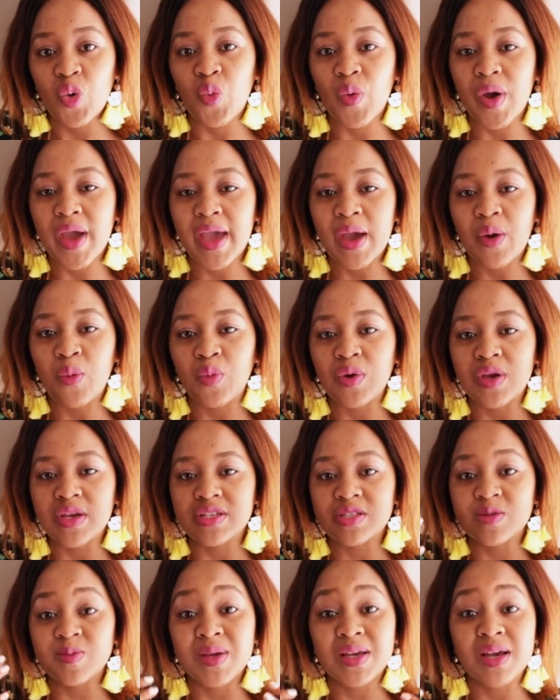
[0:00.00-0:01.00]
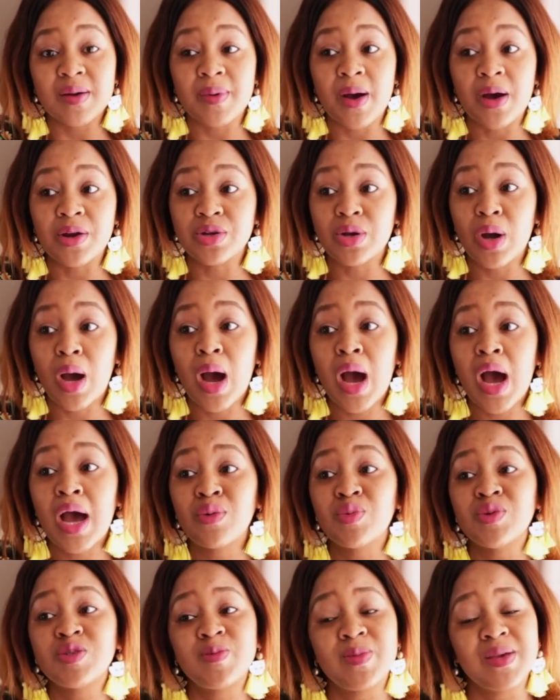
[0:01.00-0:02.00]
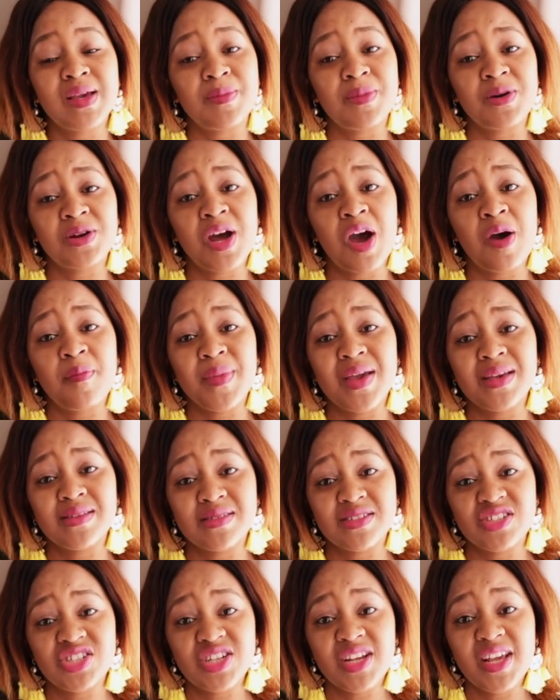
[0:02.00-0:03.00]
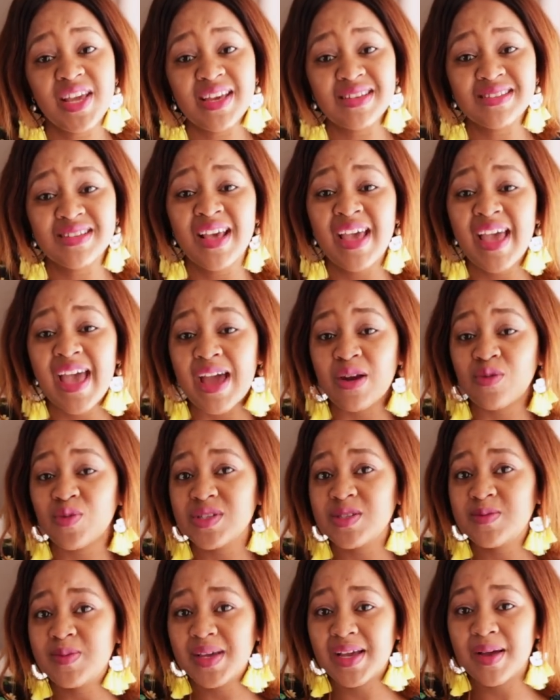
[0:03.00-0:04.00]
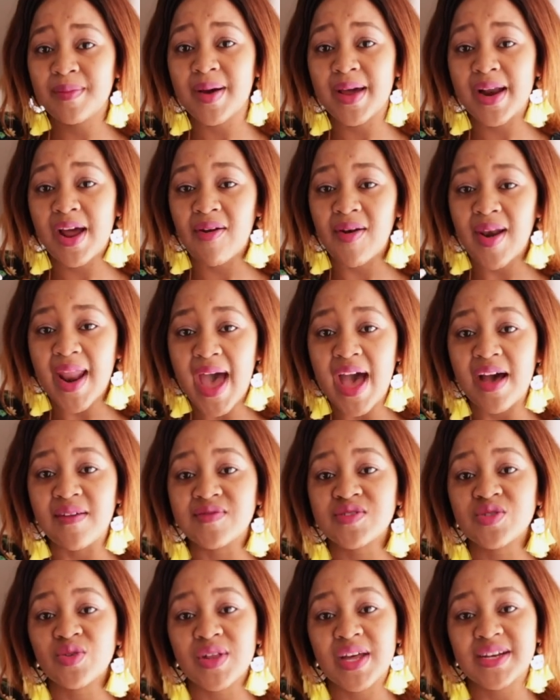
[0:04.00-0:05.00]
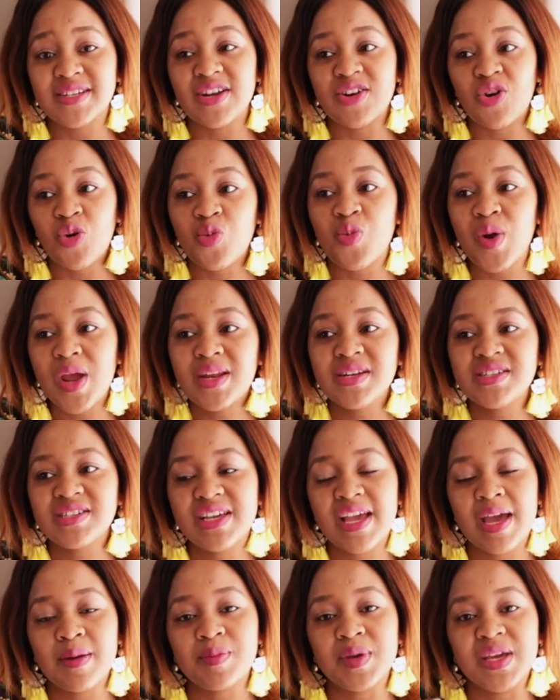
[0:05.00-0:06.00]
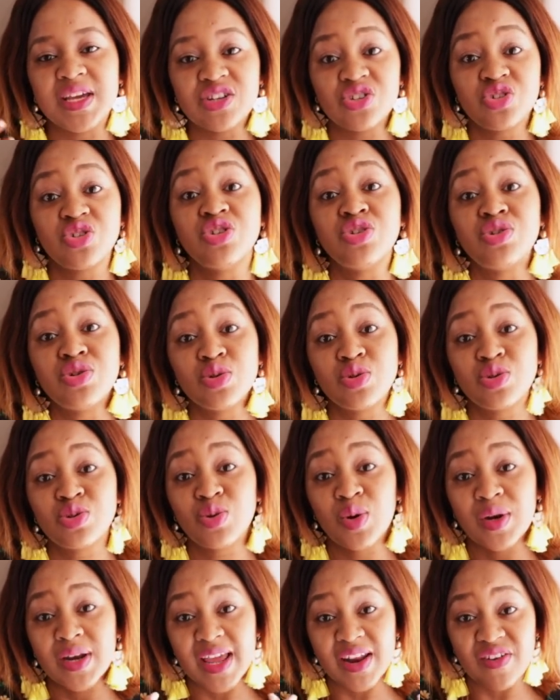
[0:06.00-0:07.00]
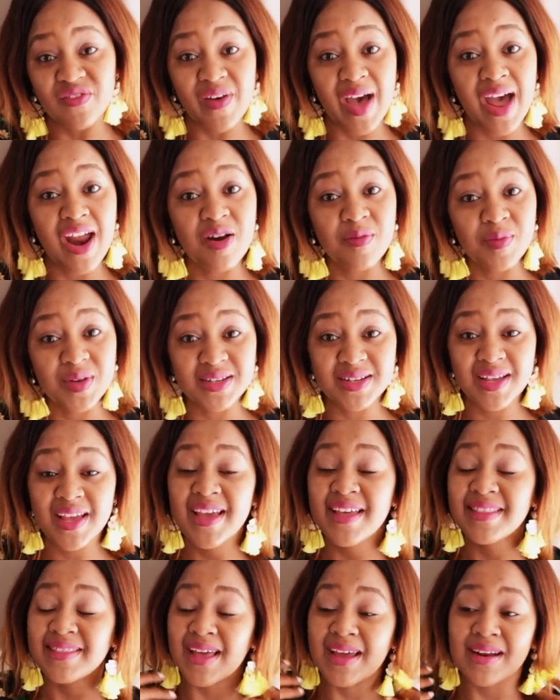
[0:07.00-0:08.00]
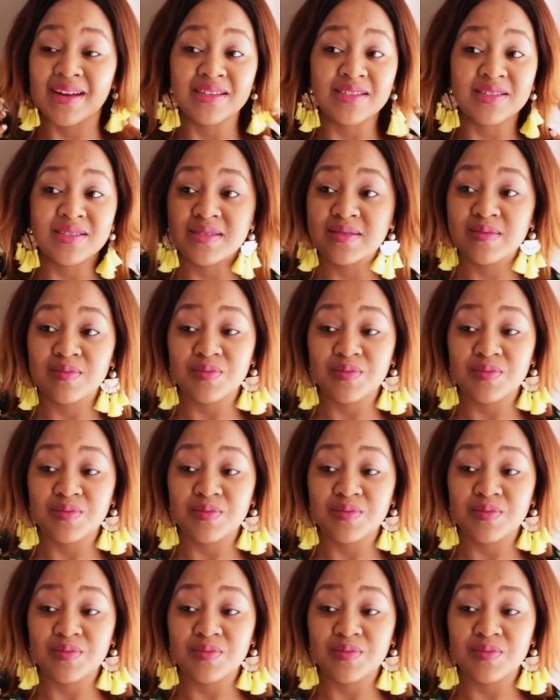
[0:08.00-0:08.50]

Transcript: where we speak about God, we speak about how amazing she is, and we speak about our love, so that already she can be introduced to an environment that is